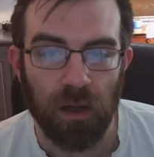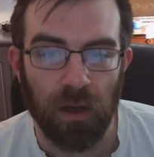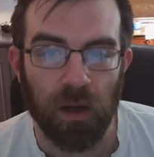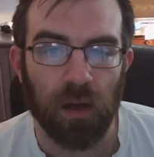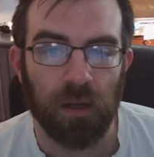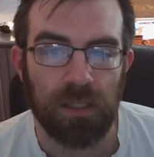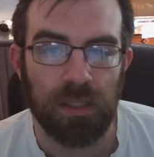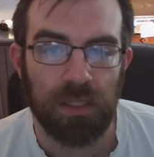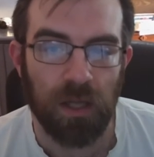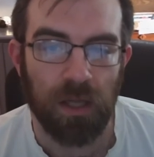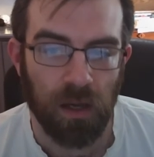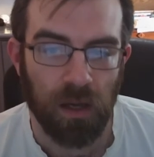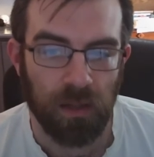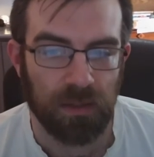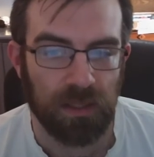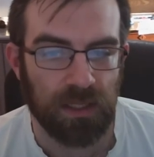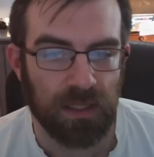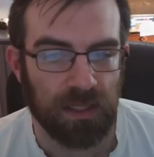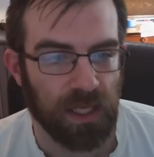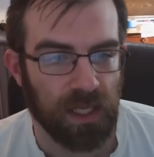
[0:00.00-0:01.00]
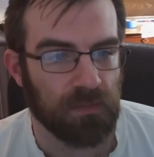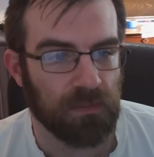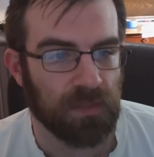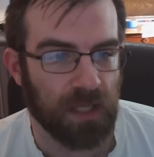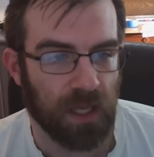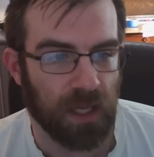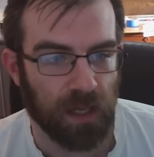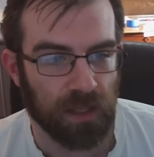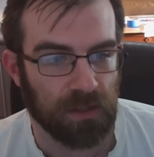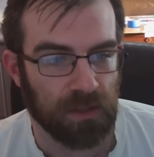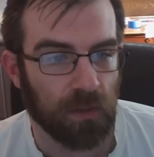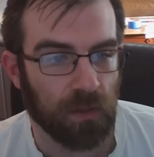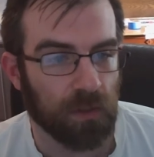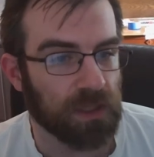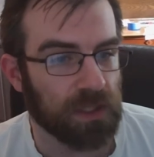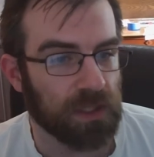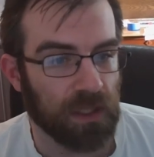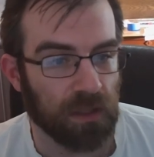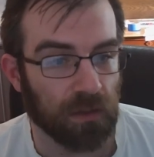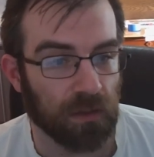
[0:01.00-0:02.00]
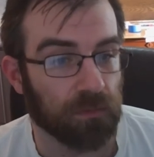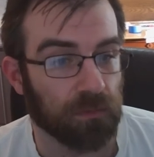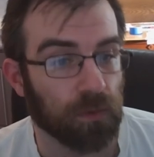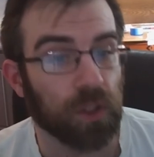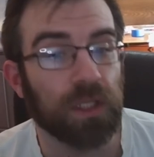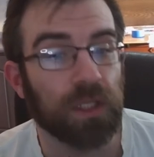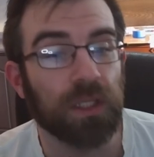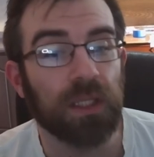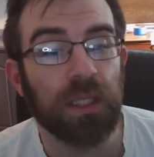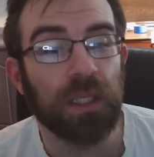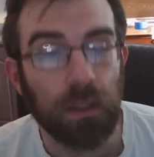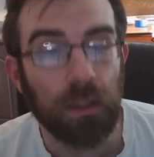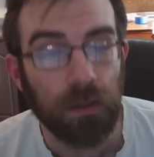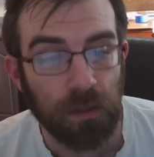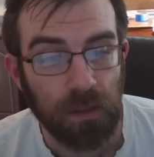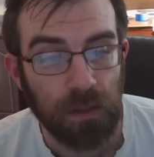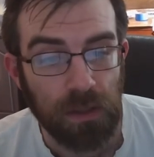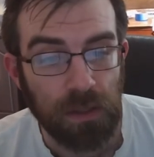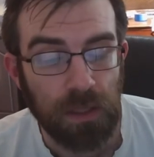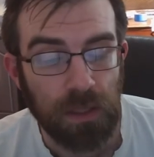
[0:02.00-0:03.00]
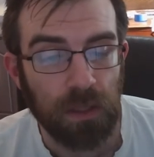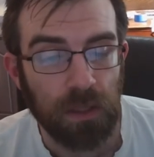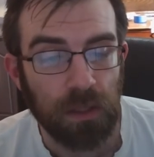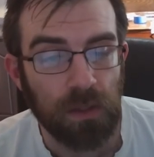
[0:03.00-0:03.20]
are taught the same task or skill for years